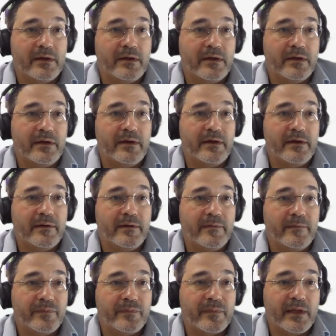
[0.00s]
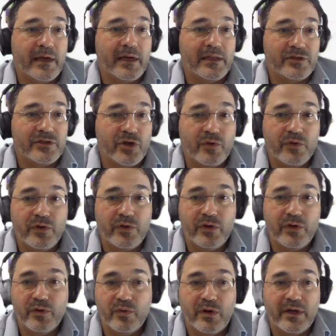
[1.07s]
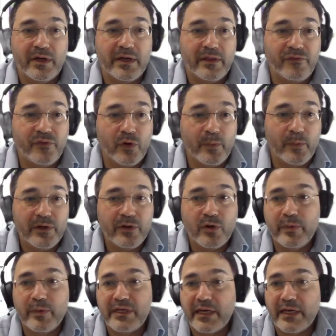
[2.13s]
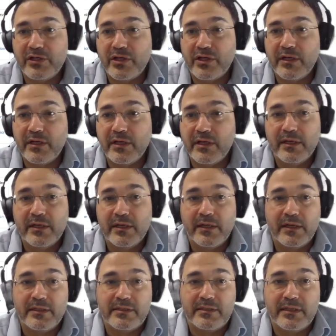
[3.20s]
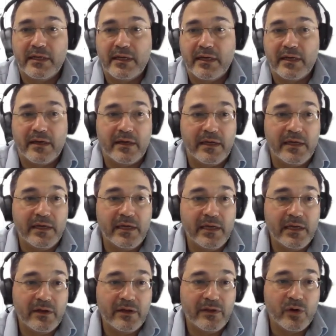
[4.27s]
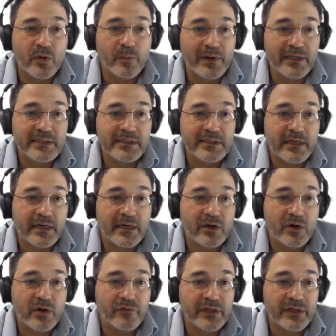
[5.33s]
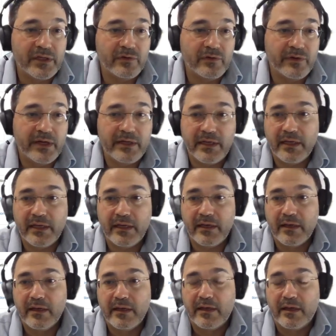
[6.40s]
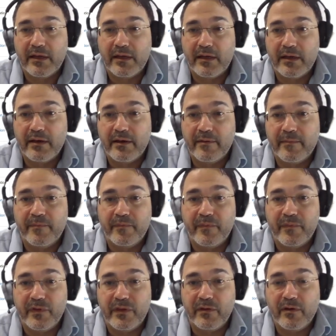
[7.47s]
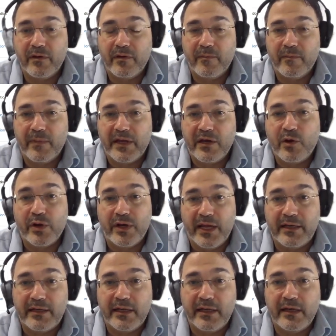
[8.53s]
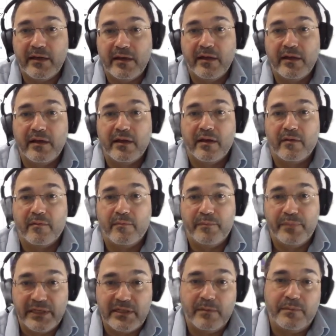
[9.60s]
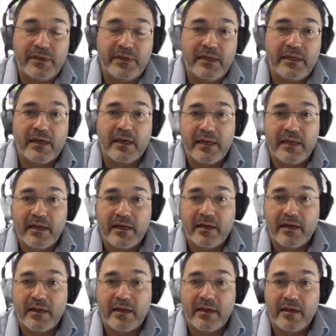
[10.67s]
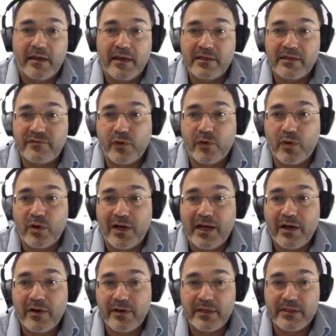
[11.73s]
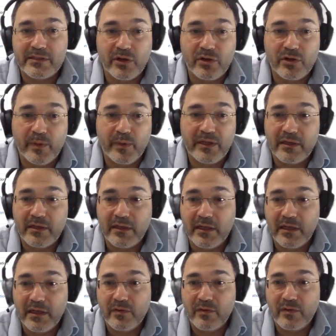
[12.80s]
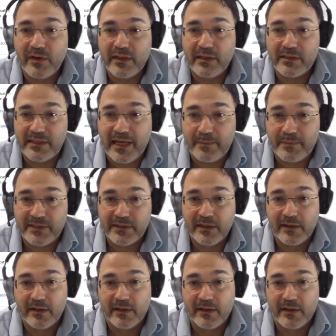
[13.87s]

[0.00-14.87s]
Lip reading: I'll show you the formal documentation is here, the complete scenario of integrating and connecting BTP and S4 Cloud is documented here in the steps.